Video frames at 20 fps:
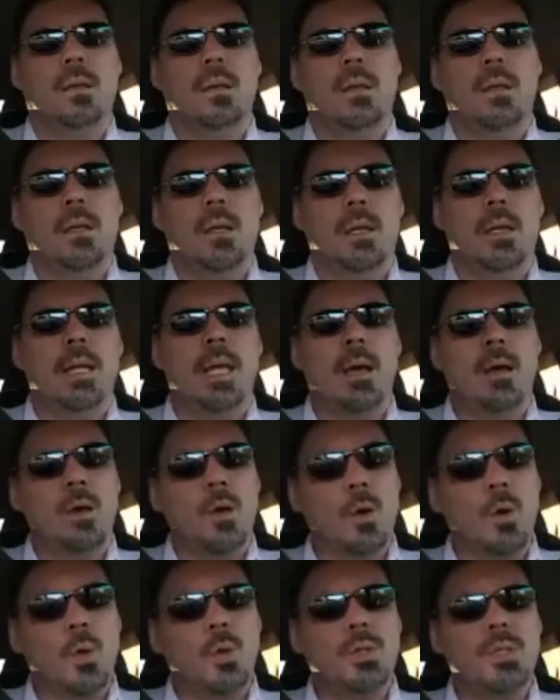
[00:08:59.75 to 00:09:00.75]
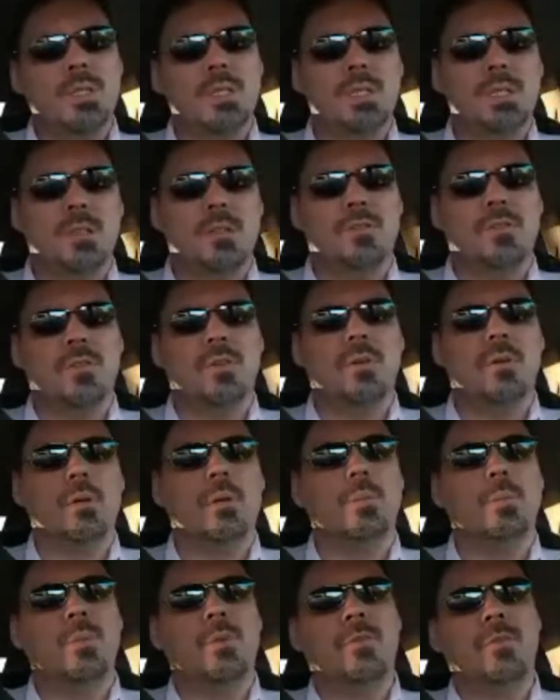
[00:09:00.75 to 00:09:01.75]
Now, gold and silver
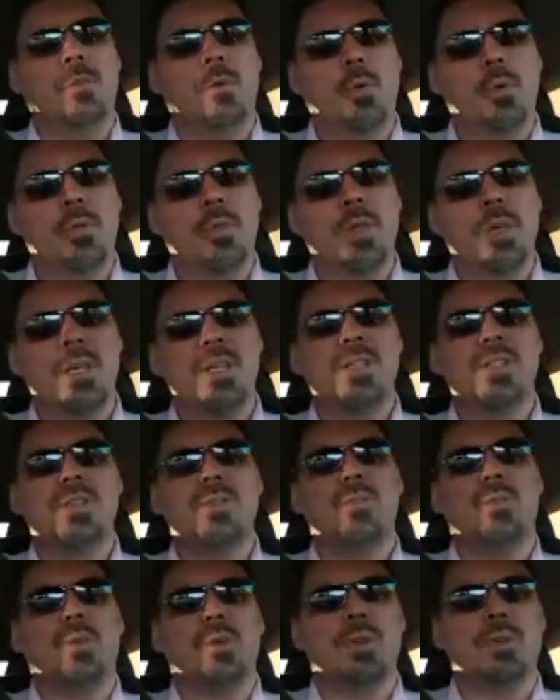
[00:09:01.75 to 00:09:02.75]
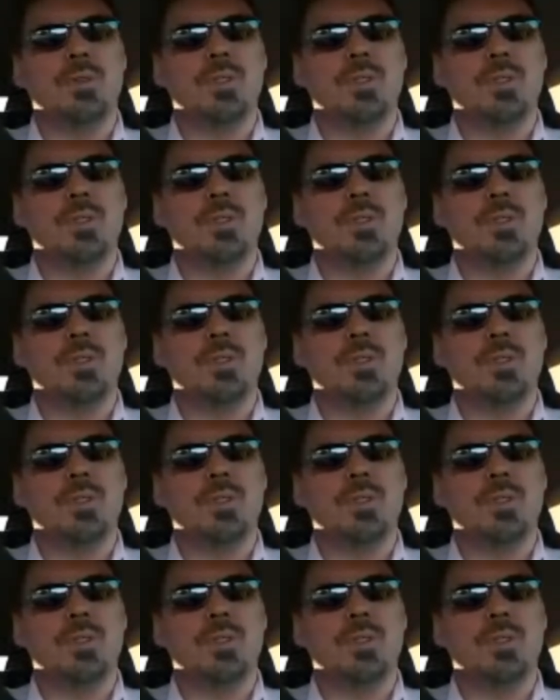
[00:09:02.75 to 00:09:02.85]
before this were used as